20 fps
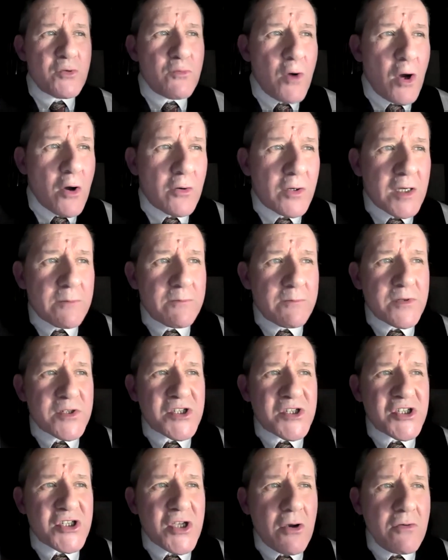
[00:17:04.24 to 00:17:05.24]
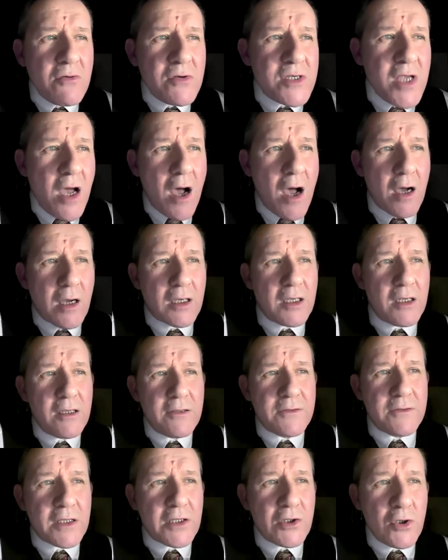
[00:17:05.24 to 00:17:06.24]
awoke, it was so dark
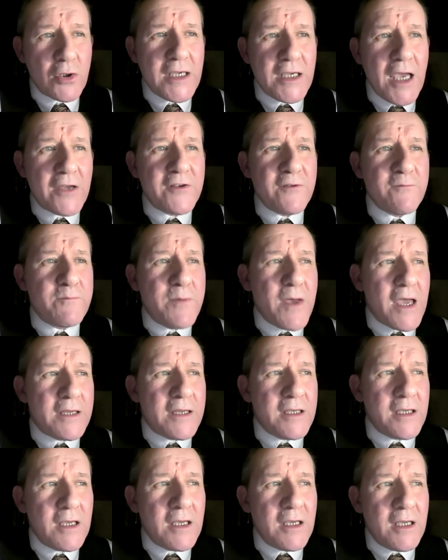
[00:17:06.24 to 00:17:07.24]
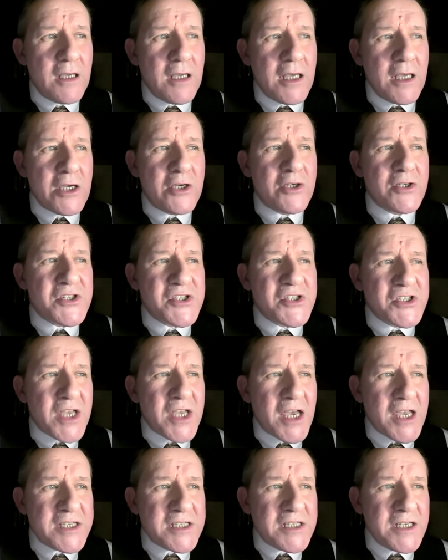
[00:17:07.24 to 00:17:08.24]
that looking out of bed, he could
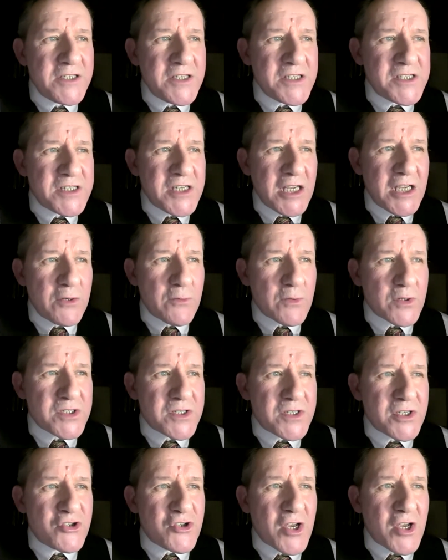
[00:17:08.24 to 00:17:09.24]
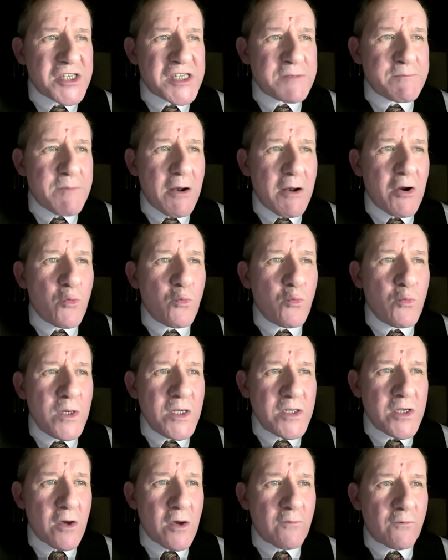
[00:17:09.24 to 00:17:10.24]
scarcely distinguish the transparent
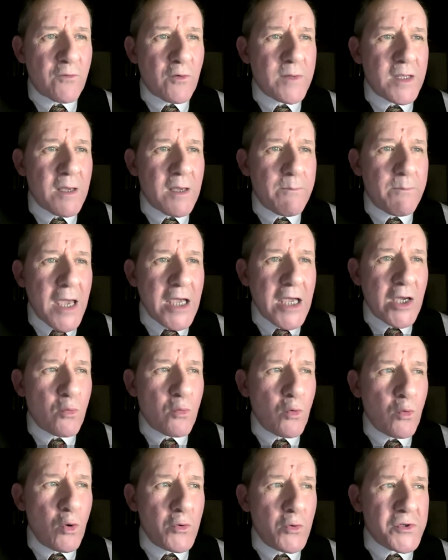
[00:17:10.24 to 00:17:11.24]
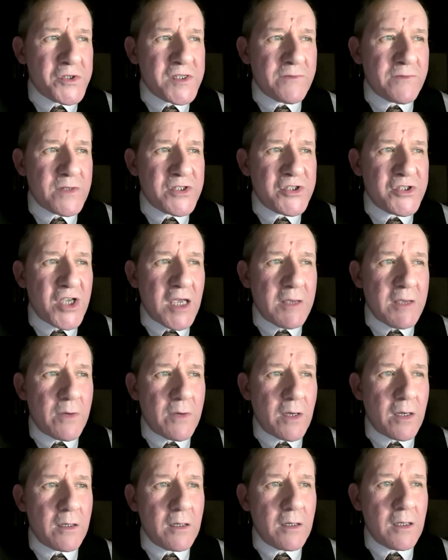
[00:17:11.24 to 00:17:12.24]
window from the opaque walls of his
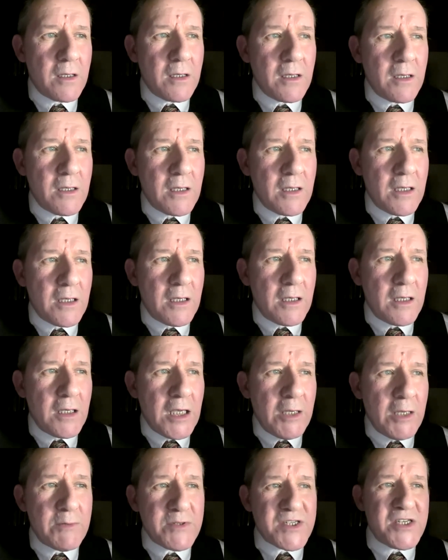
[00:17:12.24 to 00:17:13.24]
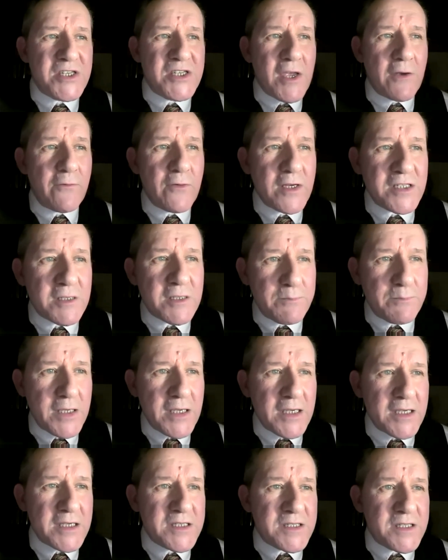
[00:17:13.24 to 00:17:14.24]
chamber. He was endeavoring to
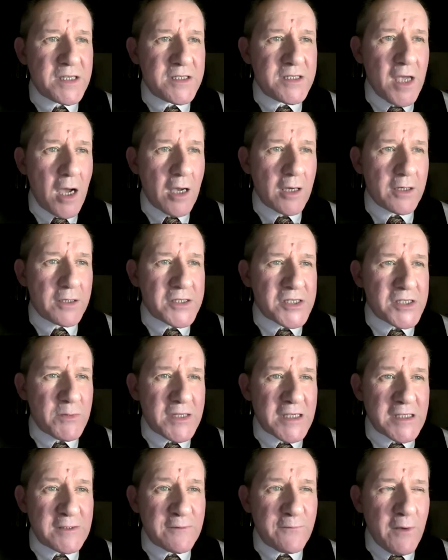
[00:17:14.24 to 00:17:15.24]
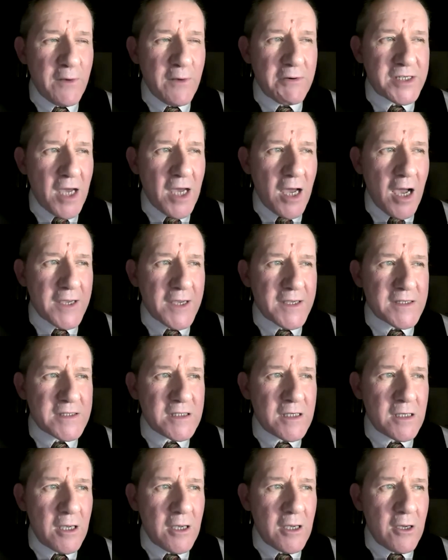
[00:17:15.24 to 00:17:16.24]
pierce the darkness with his ferret
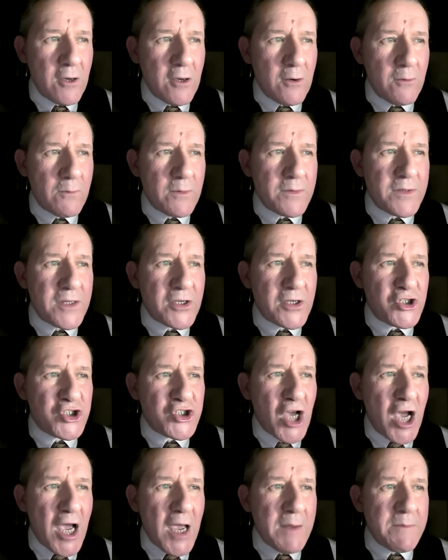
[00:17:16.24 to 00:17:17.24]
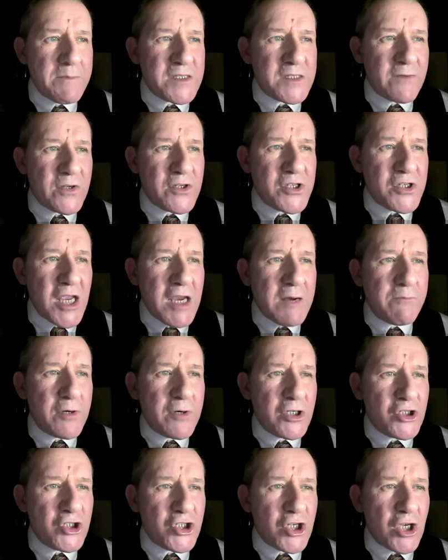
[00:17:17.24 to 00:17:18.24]
eyes when the chimes of a
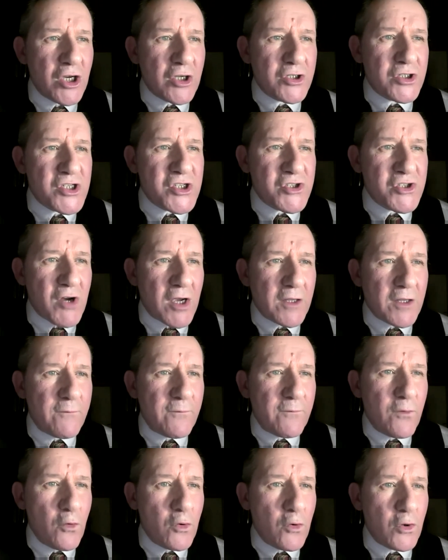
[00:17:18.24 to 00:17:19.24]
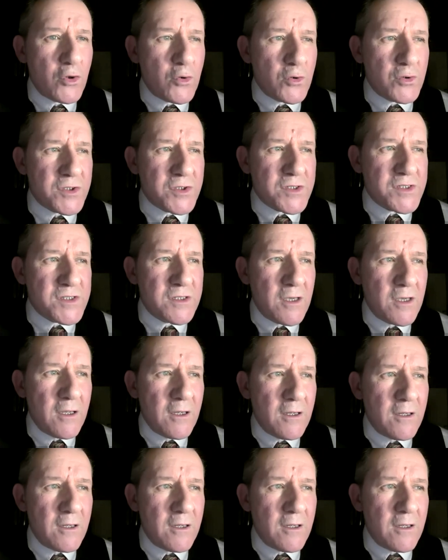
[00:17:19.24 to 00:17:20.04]
neighboring church struck the four quarters,